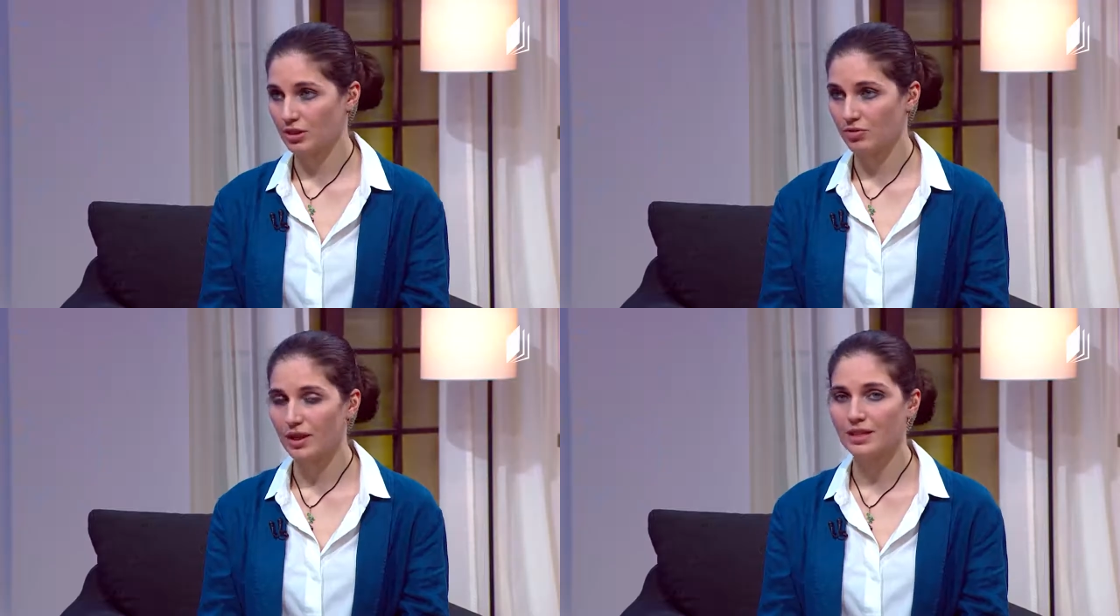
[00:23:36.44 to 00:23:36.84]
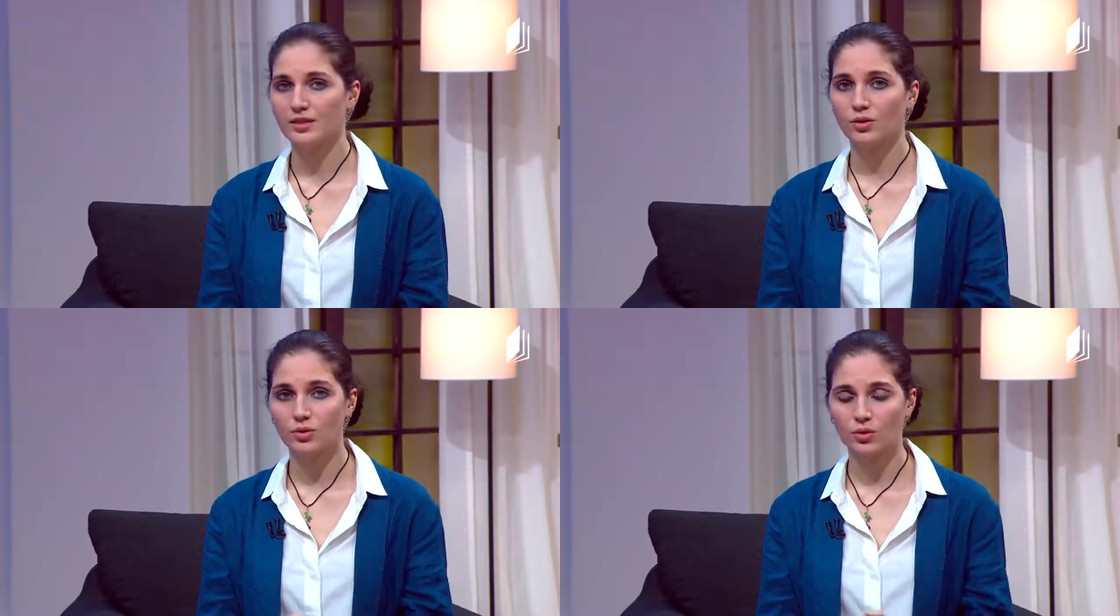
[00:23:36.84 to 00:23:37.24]
right. And
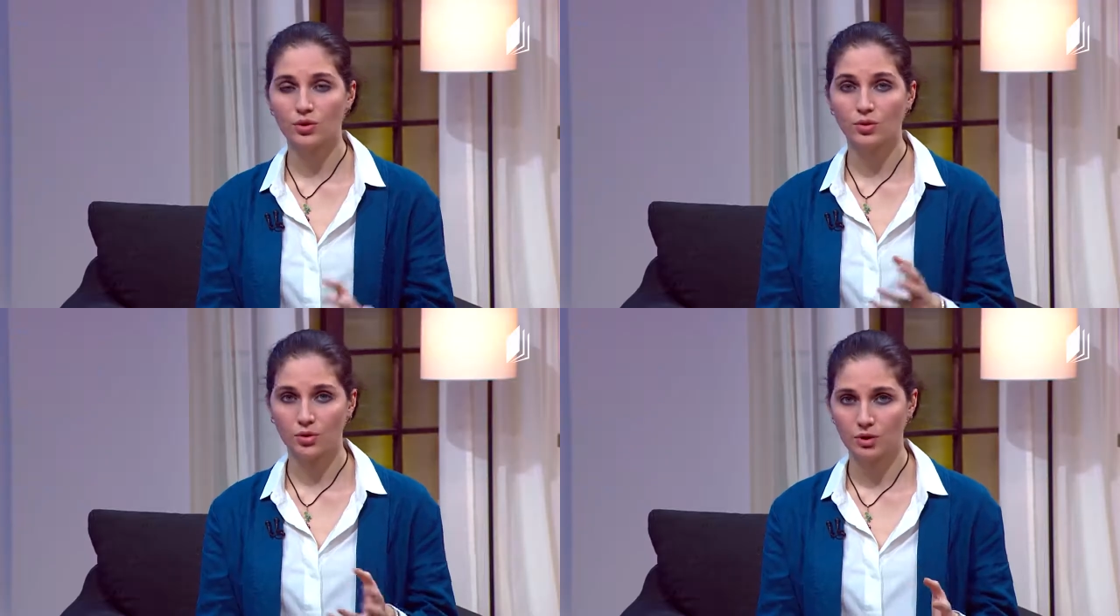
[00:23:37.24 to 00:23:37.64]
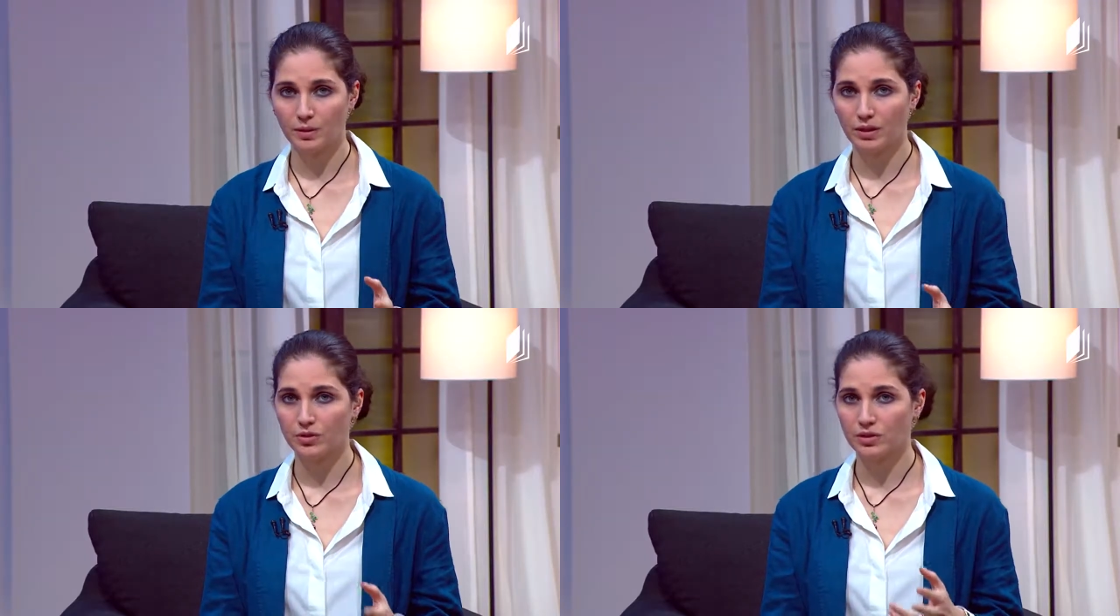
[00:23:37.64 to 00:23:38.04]
also it talked
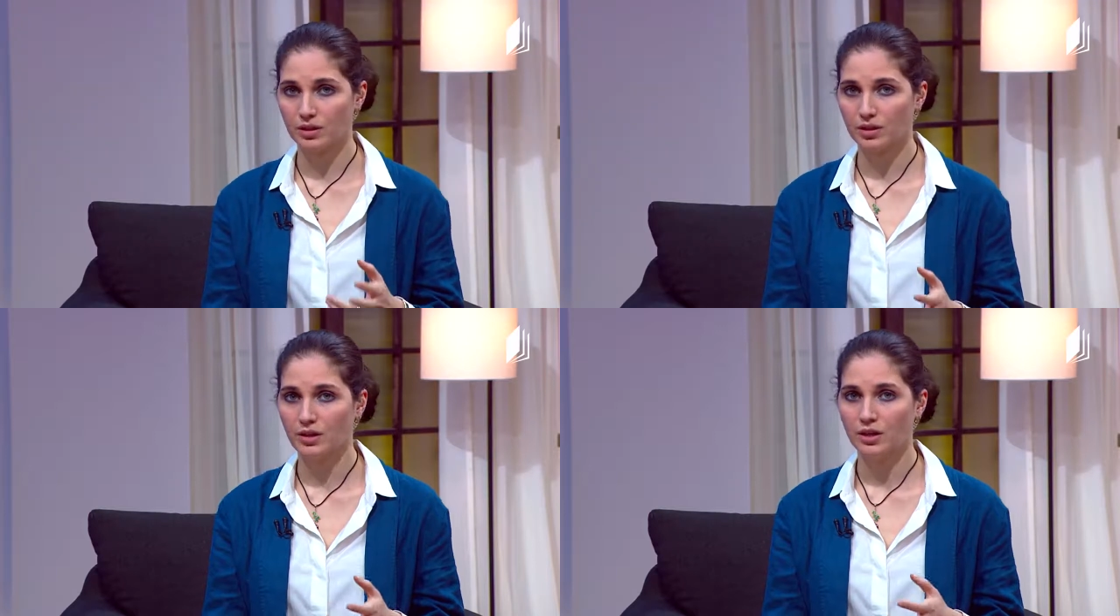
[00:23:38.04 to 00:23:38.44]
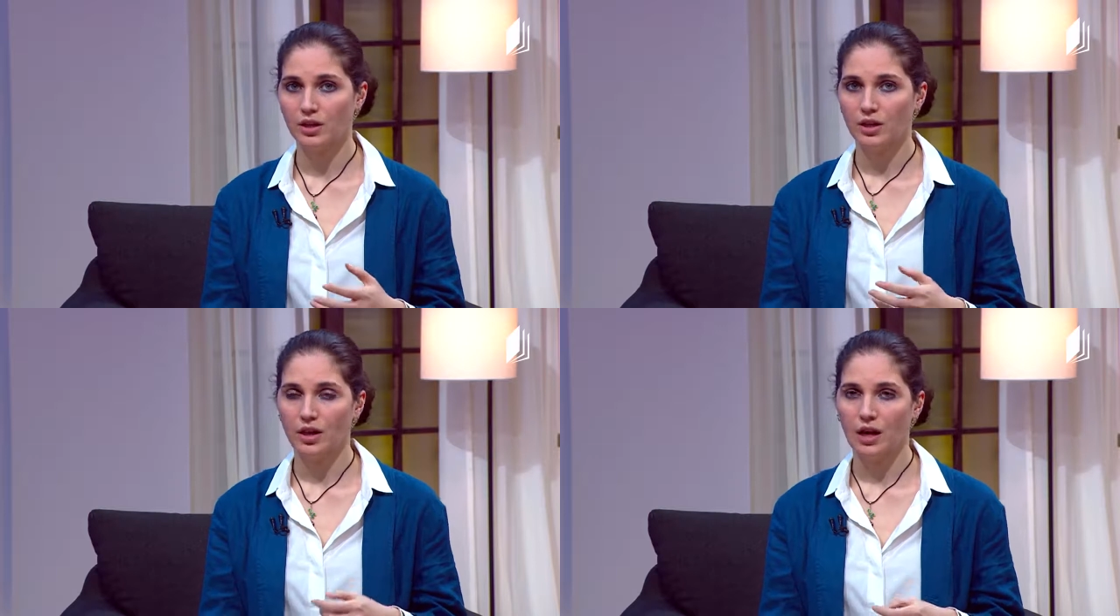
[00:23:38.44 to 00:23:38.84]
about
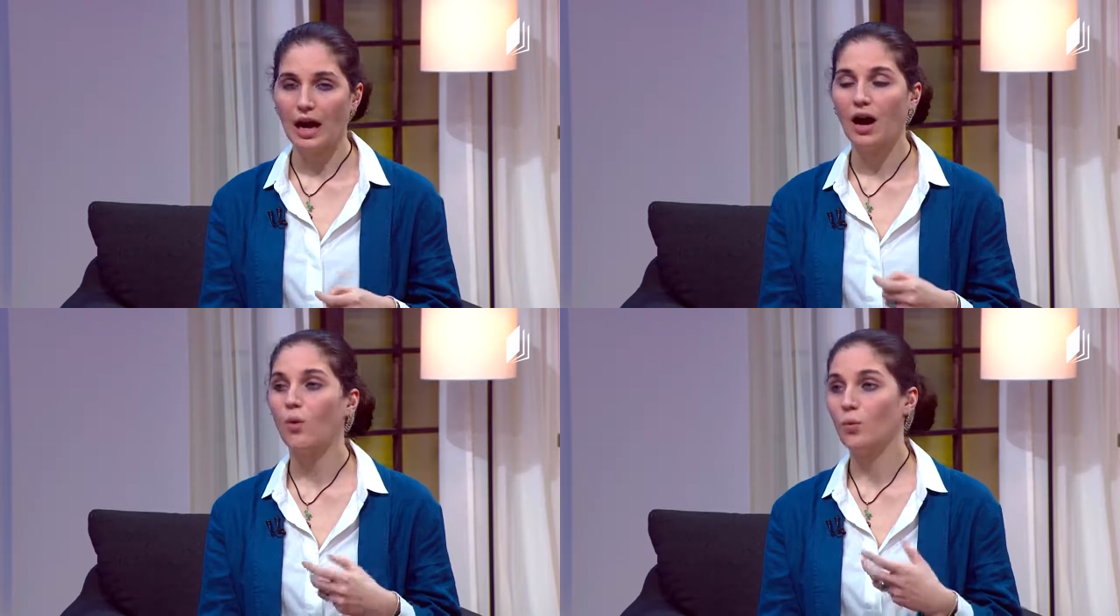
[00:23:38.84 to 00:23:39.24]
how